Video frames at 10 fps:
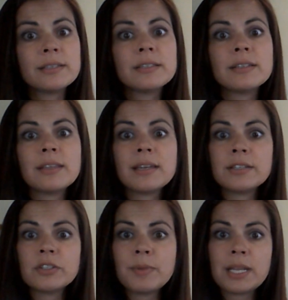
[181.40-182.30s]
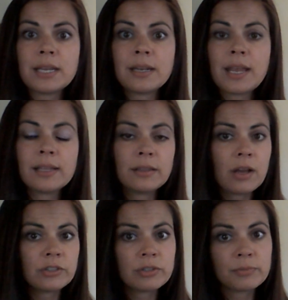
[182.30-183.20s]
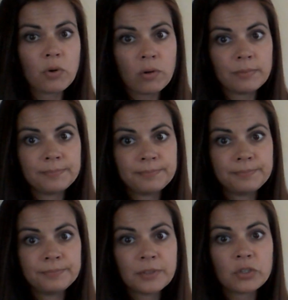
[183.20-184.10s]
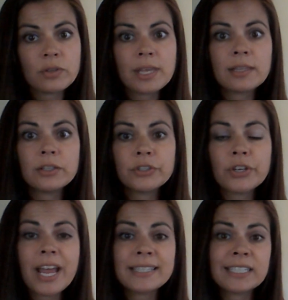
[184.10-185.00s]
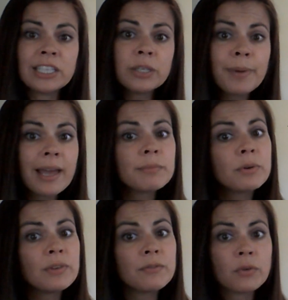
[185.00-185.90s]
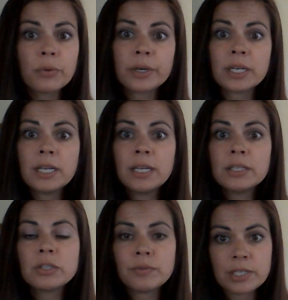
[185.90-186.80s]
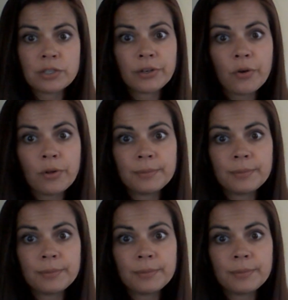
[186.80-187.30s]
to the intermediate and long-term goal so that the learner has a clear path moving forward to reach their goal.